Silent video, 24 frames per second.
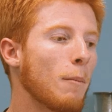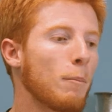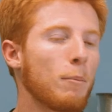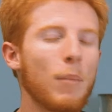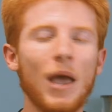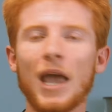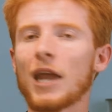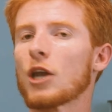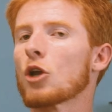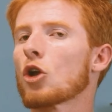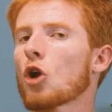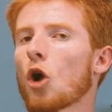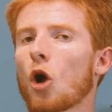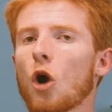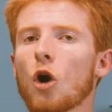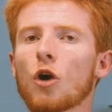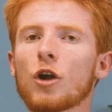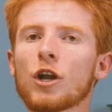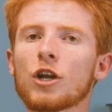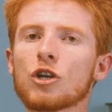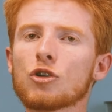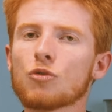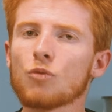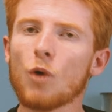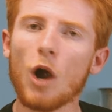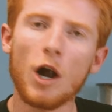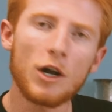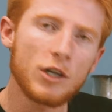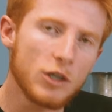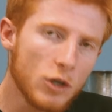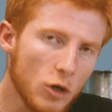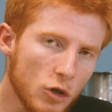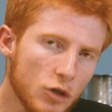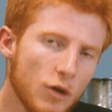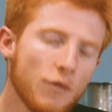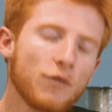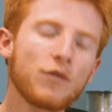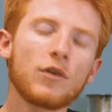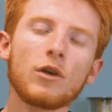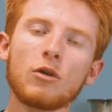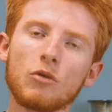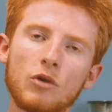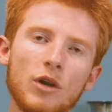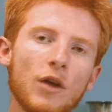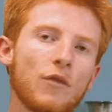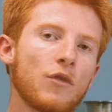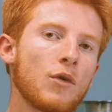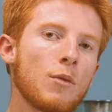Penn Carnage rod. There's a
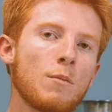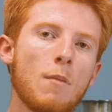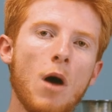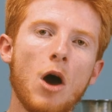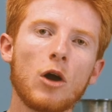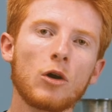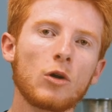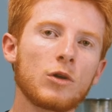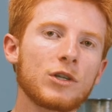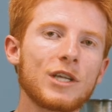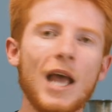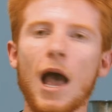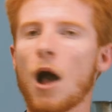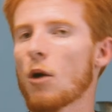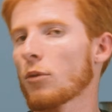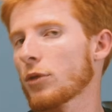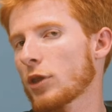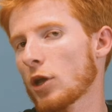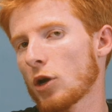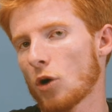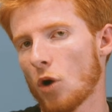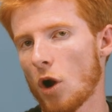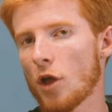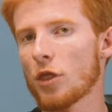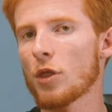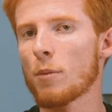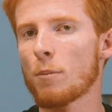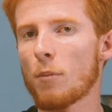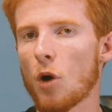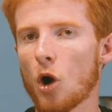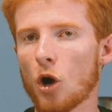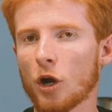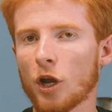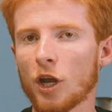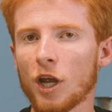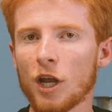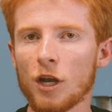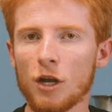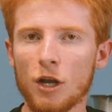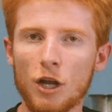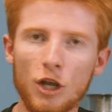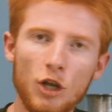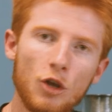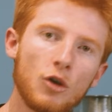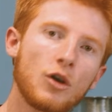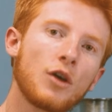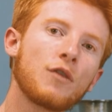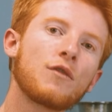few different models out there on the market.
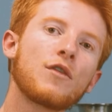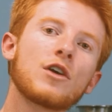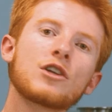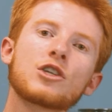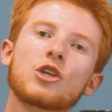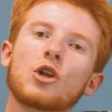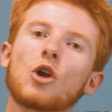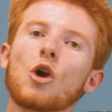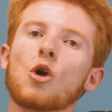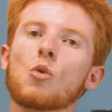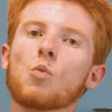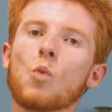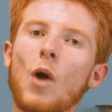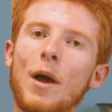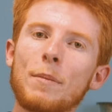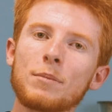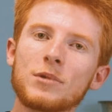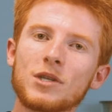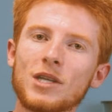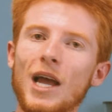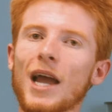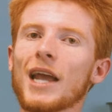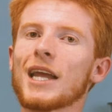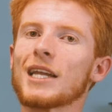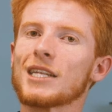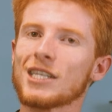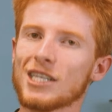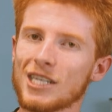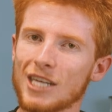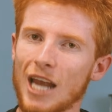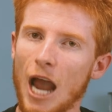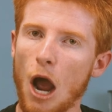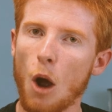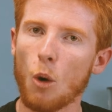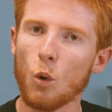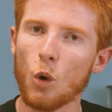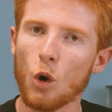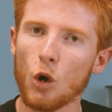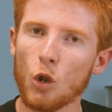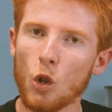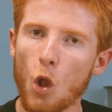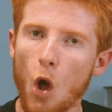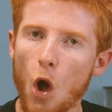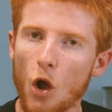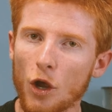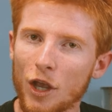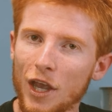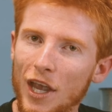You could visit our website and scour
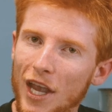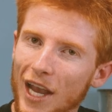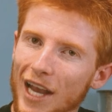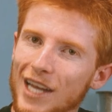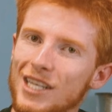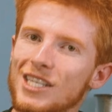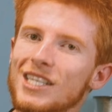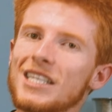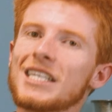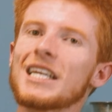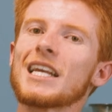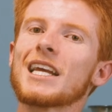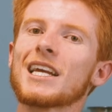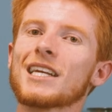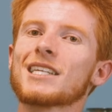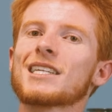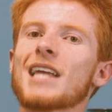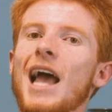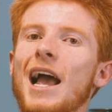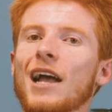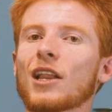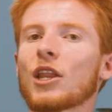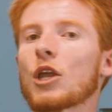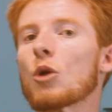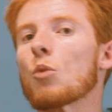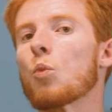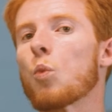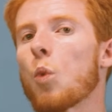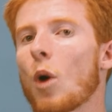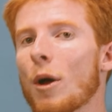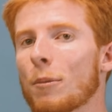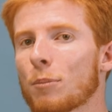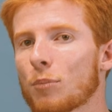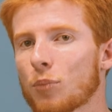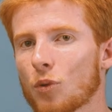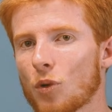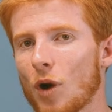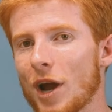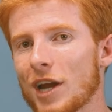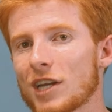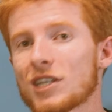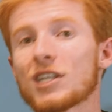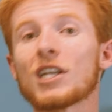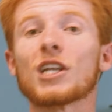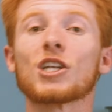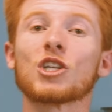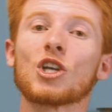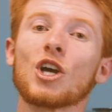along and see exactly what
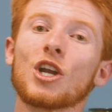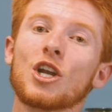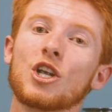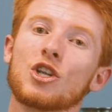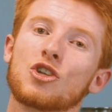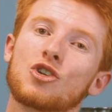price is going to